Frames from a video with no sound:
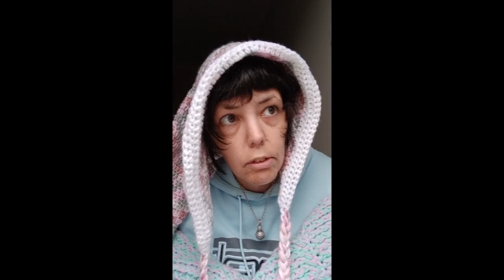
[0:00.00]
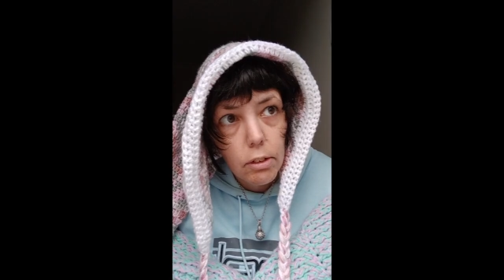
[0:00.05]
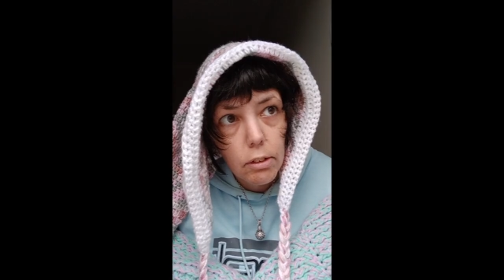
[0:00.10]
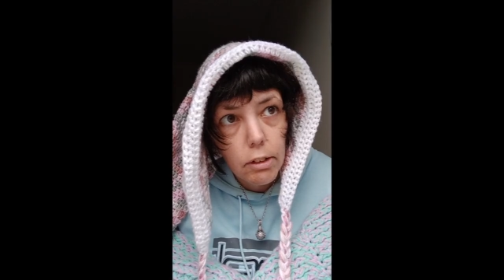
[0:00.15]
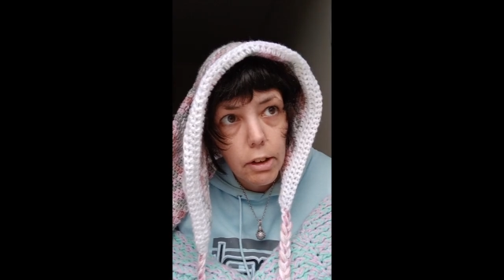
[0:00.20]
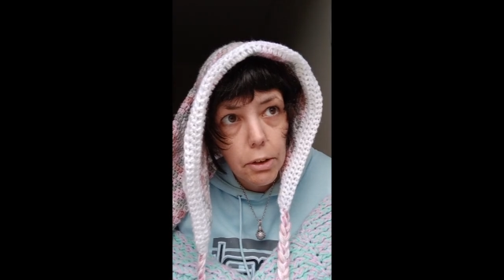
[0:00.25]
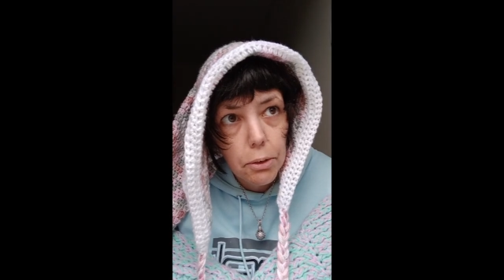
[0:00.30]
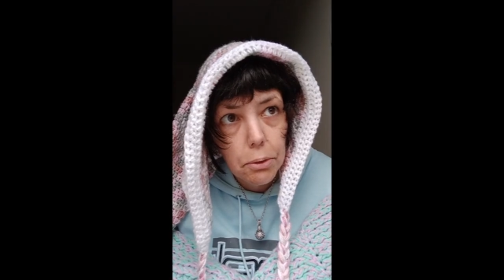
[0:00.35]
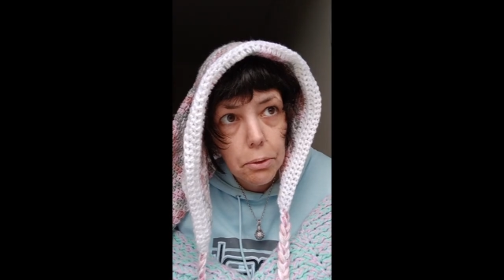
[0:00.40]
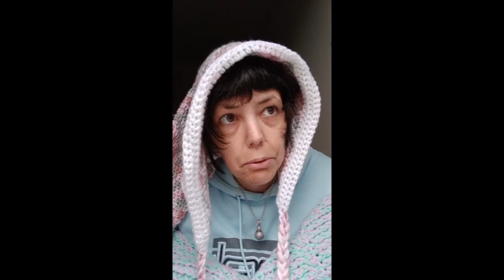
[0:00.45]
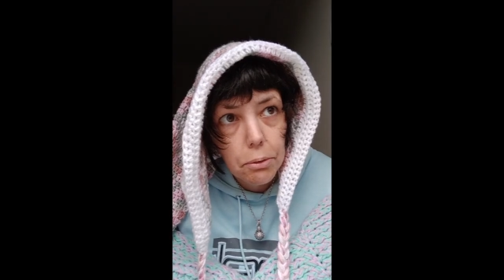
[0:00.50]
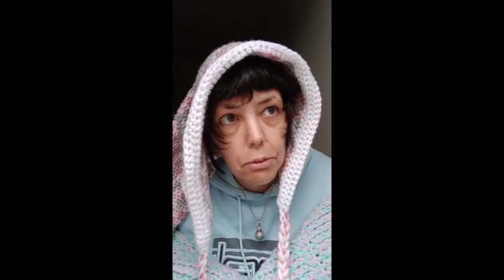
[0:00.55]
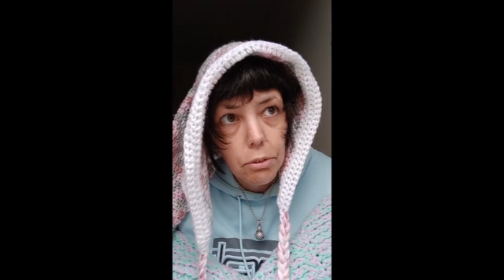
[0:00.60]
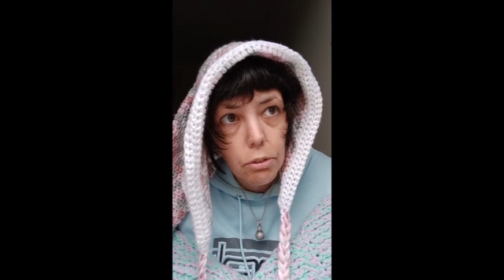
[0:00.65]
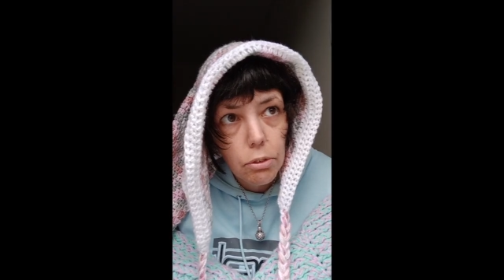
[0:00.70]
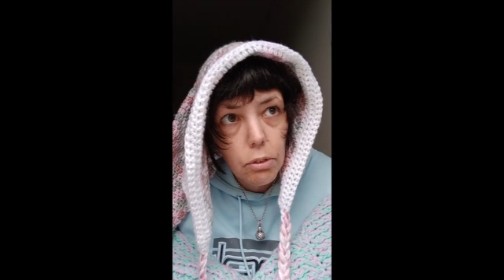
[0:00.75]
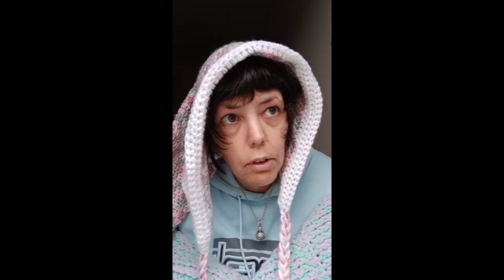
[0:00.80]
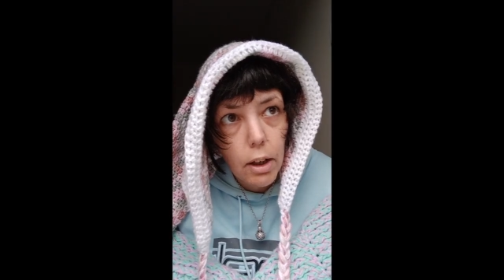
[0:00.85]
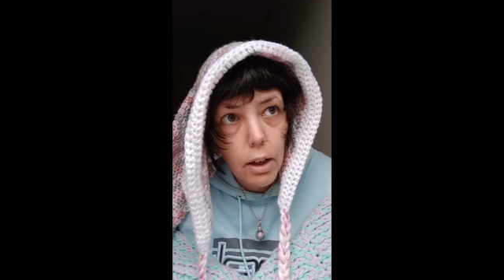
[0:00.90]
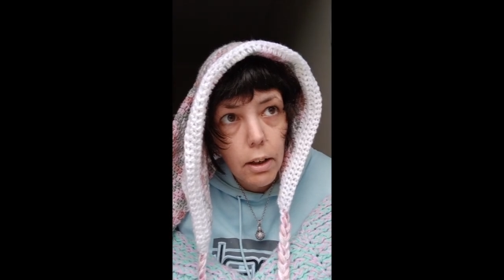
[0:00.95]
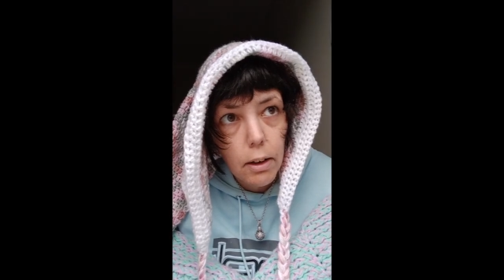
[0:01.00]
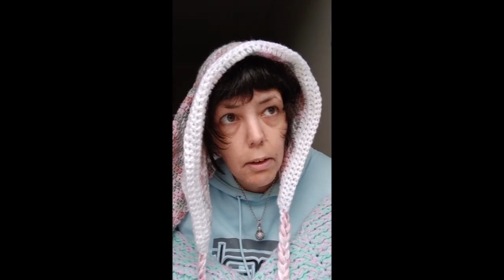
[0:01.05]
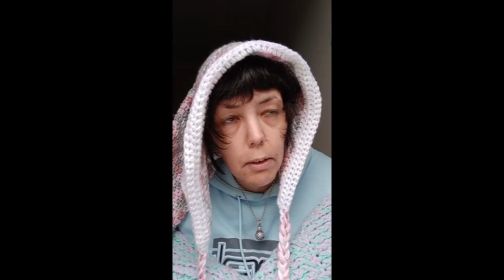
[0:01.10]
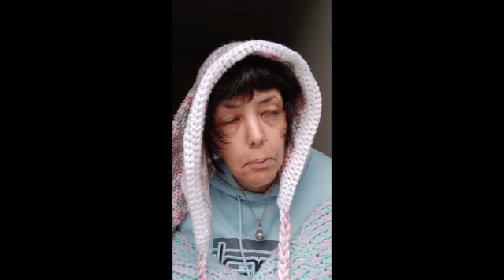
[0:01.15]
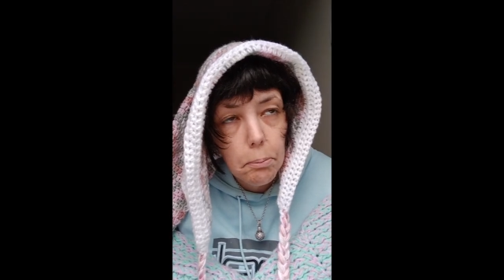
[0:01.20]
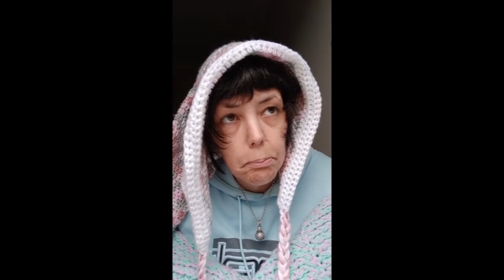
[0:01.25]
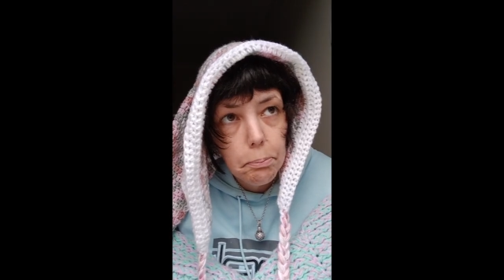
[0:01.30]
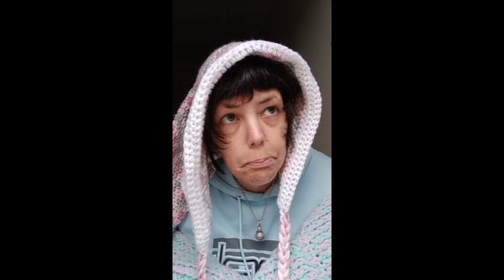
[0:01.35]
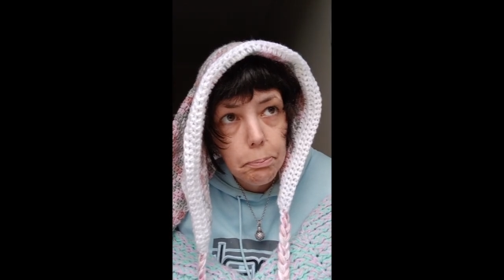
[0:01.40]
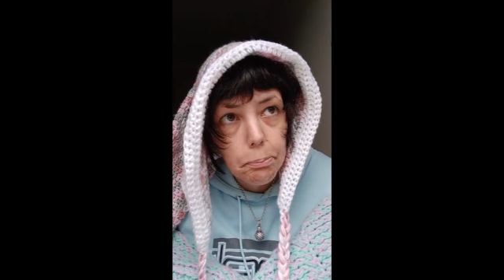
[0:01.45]
littles,
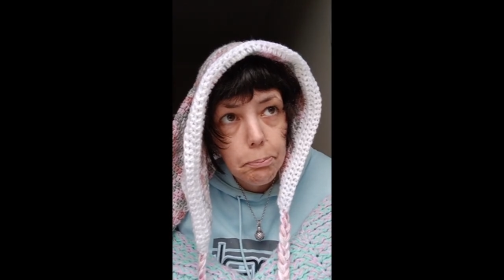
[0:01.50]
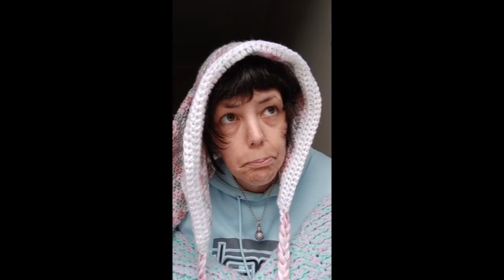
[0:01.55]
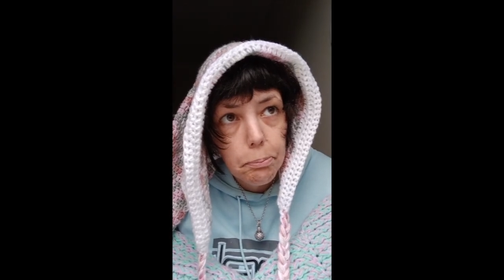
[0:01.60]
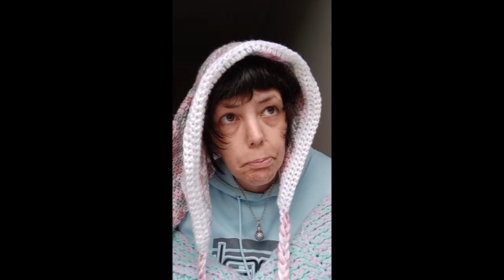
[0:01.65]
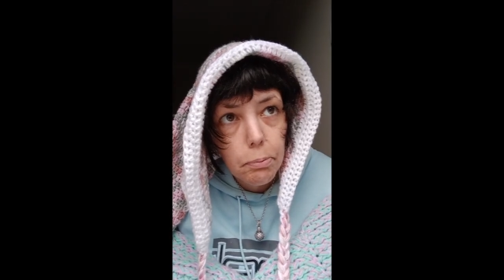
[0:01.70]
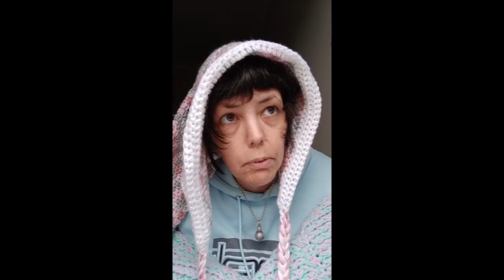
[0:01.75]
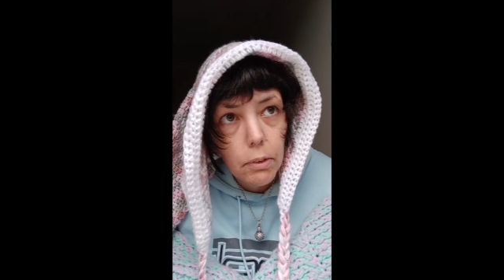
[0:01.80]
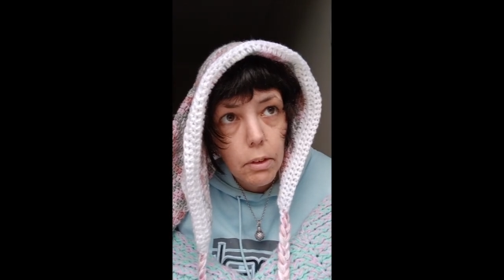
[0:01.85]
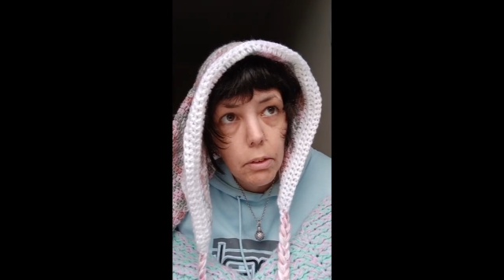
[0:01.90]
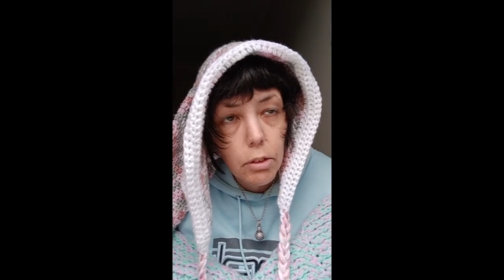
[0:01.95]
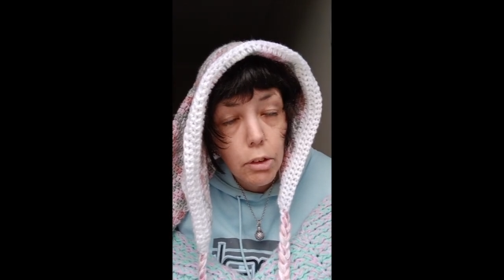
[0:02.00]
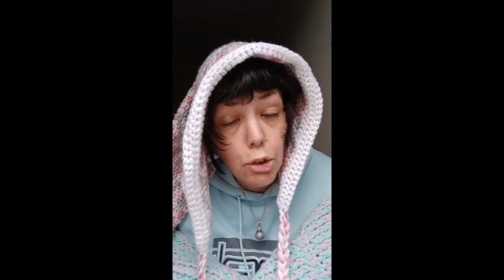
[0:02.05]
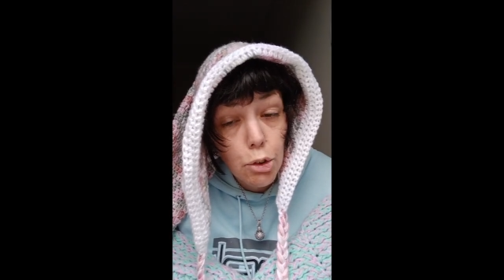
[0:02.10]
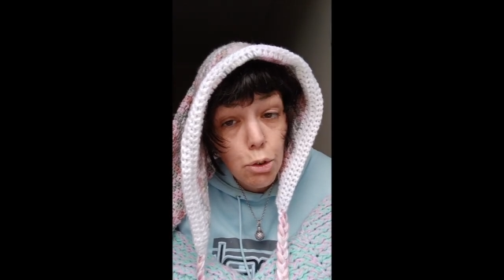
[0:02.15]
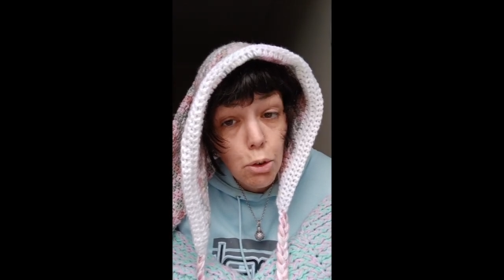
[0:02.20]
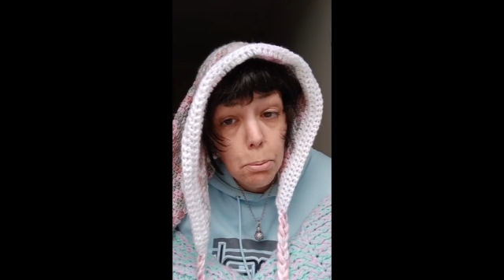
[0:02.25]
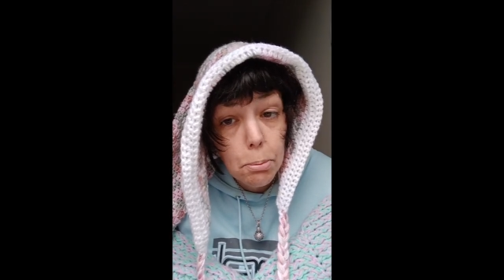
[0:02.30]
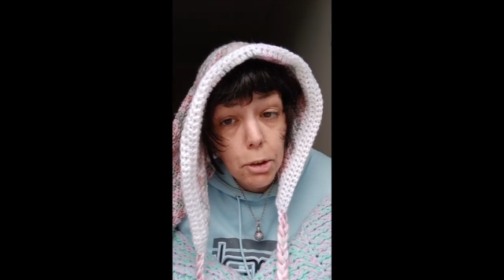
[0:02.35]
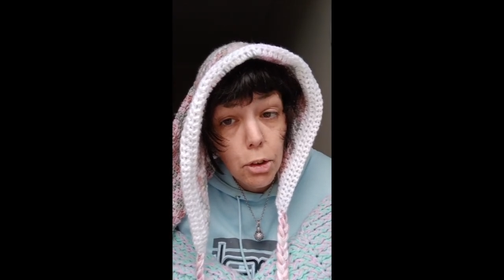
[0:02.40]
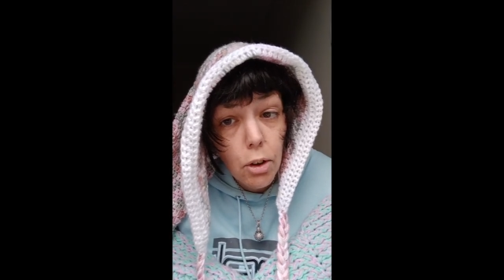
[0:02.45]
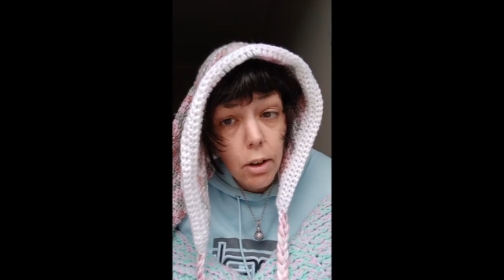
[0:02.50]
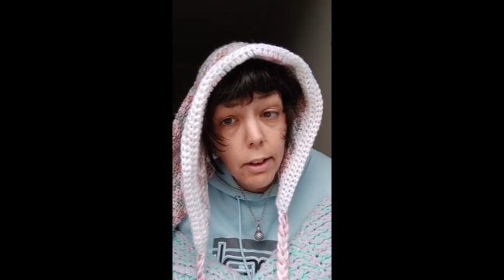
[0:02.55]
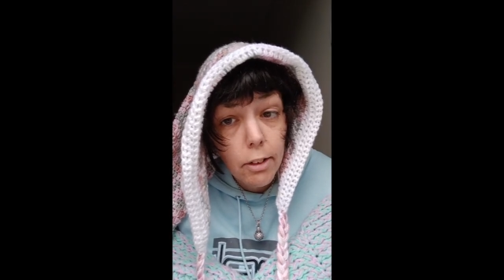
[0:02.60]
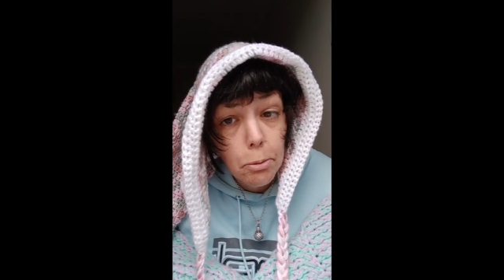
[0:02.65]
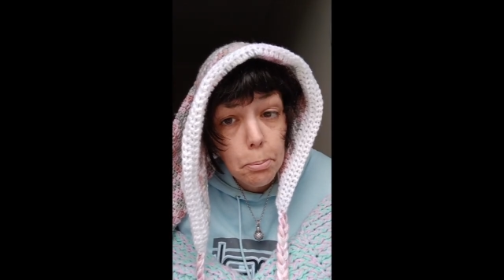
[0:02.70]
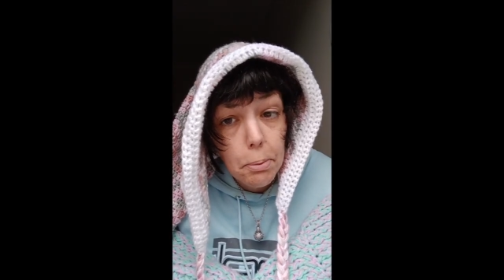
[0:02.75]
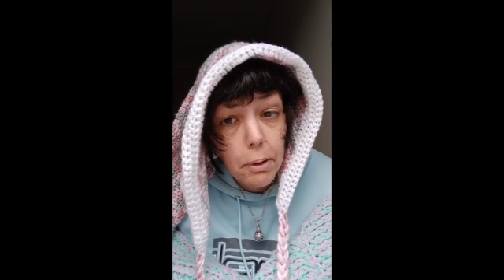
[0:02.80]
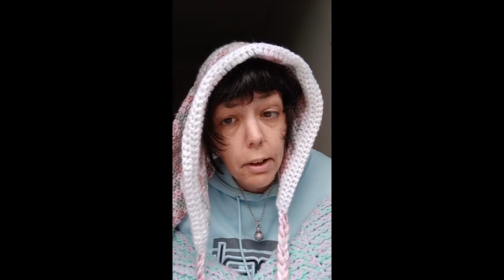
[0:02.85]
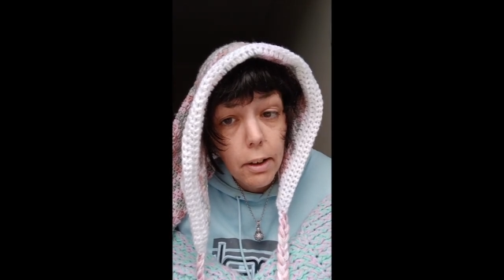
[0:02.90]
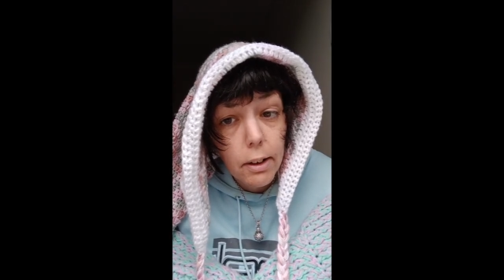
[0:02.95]
the
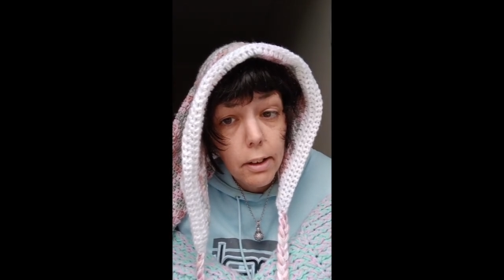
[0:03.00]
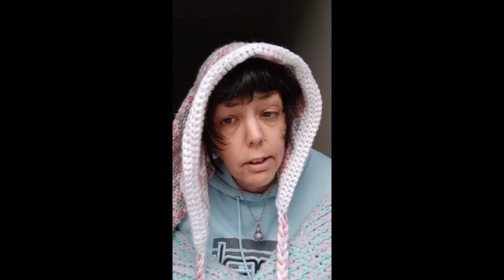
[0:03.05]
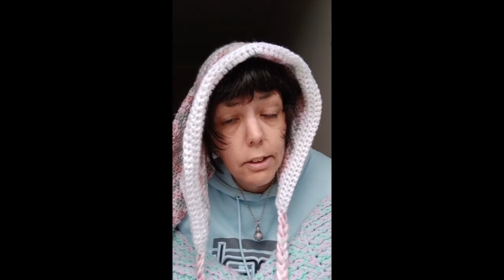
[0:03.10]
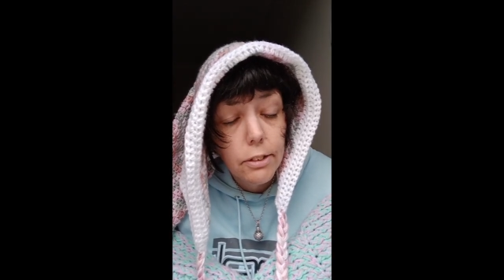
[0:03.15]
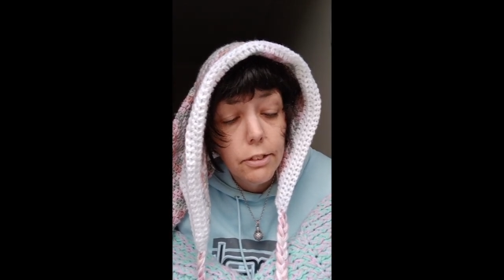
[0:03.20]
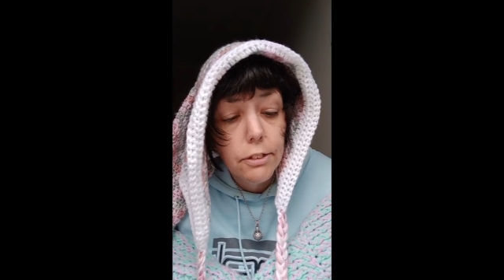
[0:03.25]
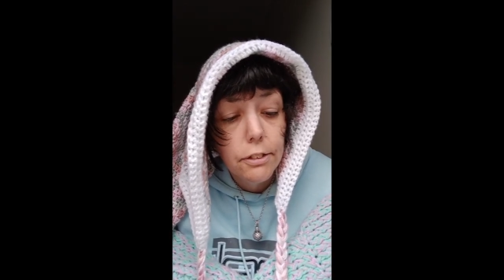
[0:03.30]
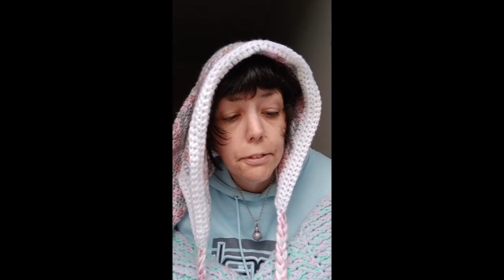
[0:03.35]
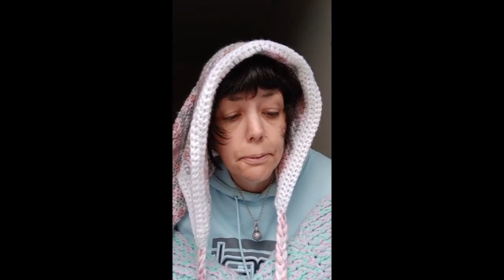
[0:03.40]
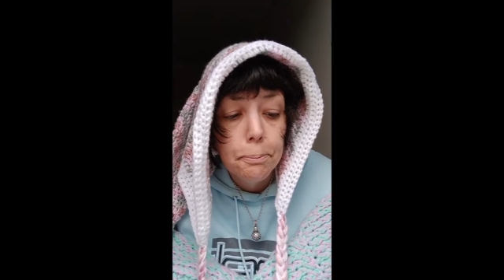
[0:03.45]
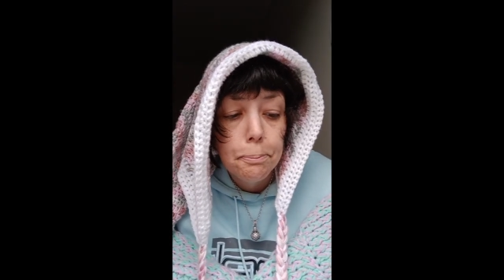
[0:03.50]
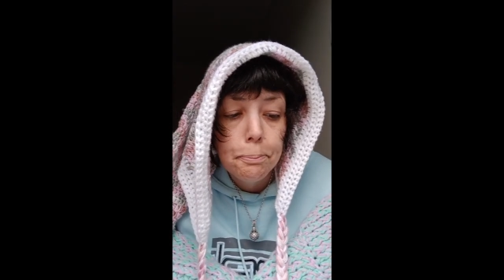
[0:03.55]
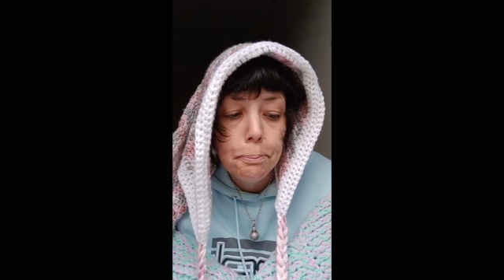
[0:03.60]
traumatized parts.